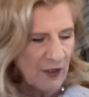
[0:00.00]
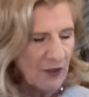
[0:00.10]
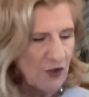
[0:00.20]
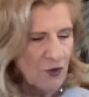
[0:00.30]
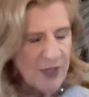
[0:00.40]

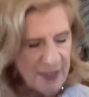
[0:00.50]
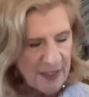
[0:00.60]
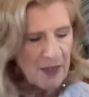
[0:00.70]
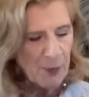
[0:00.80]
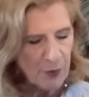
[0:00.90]
You're
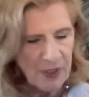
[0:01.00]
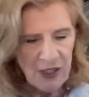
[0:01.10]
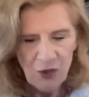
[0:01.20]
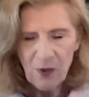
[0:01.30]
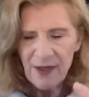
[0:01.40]
sitting pretty.
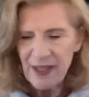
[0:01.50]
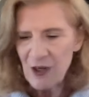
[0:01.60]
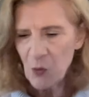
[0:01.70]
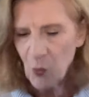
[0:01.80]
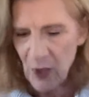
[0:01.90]
You are
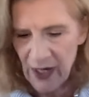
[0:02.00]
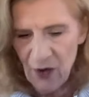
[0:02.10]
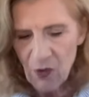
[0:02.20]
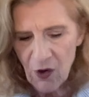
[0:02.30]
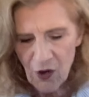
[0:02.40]
then
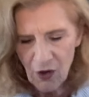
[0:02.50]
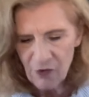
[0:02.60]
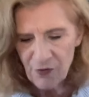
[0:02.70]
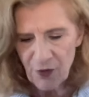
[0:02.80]
aware of